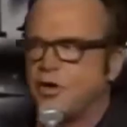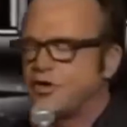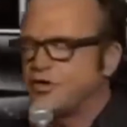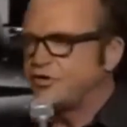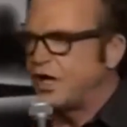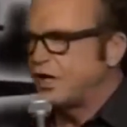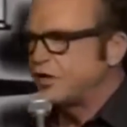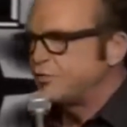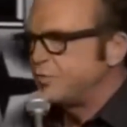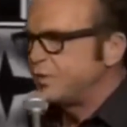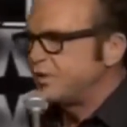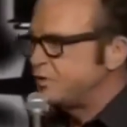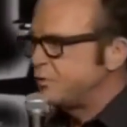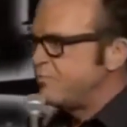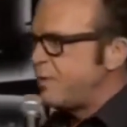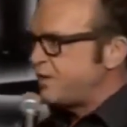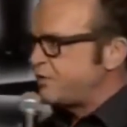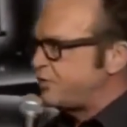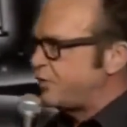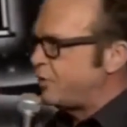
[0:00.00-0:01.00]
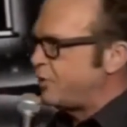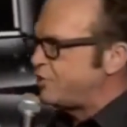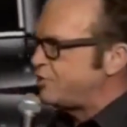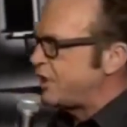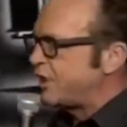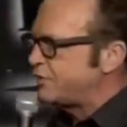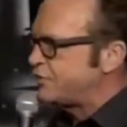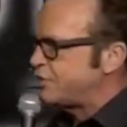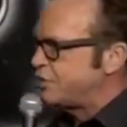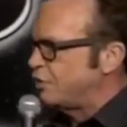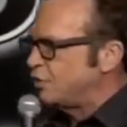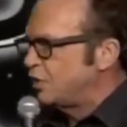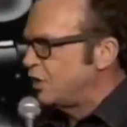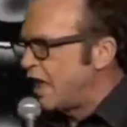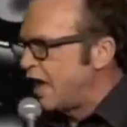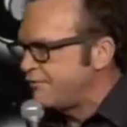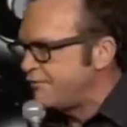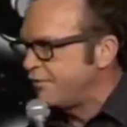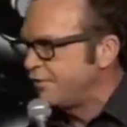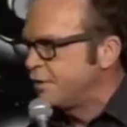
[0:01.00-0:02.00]
30 seconds, but it's the best 30 seconds of your
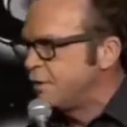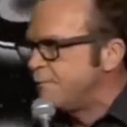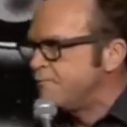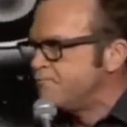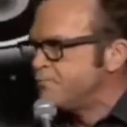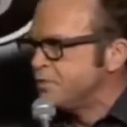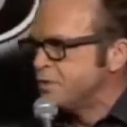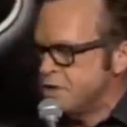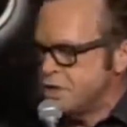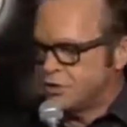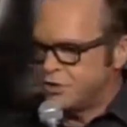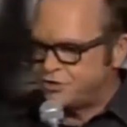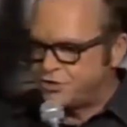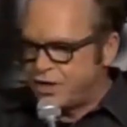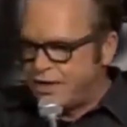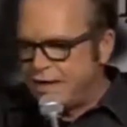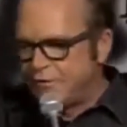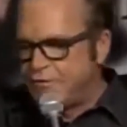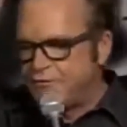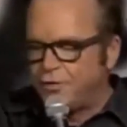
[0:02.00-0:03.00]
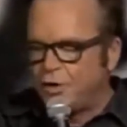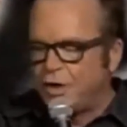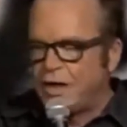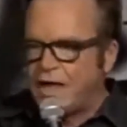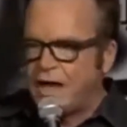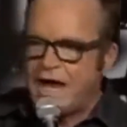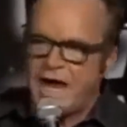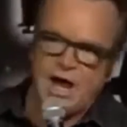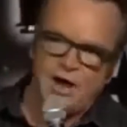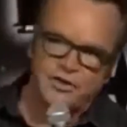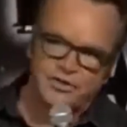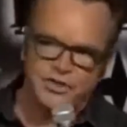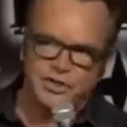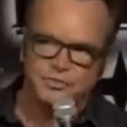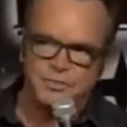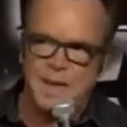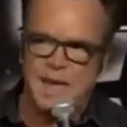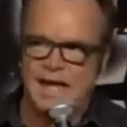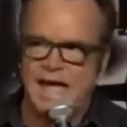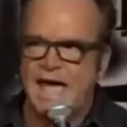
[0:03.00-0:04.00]
life. You suddenly have a full head of hair,
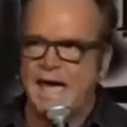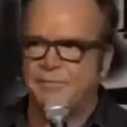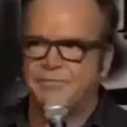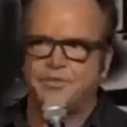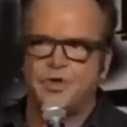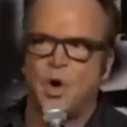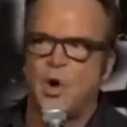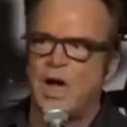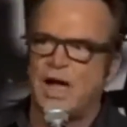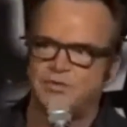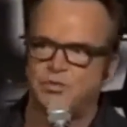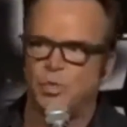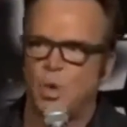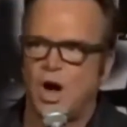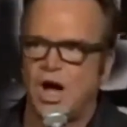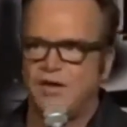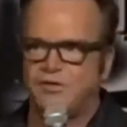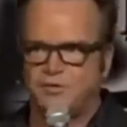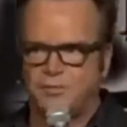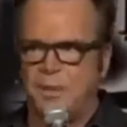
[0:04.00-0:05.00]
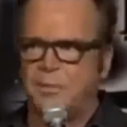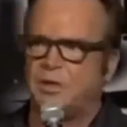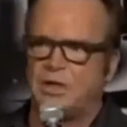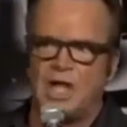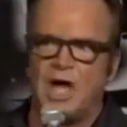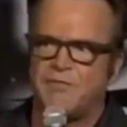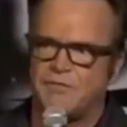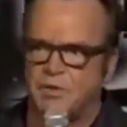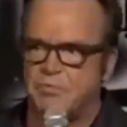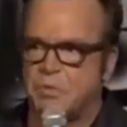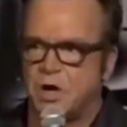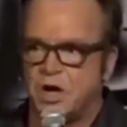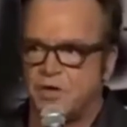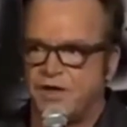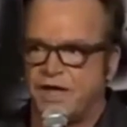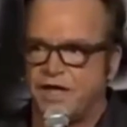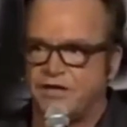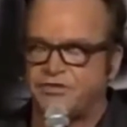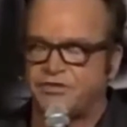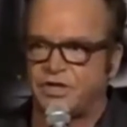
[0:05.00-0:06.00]
six-pack abs, no ex-wives. People love your
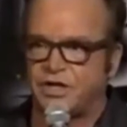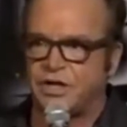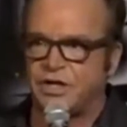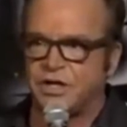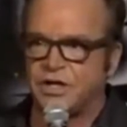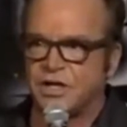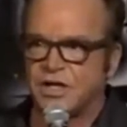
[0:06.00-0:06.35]
movies.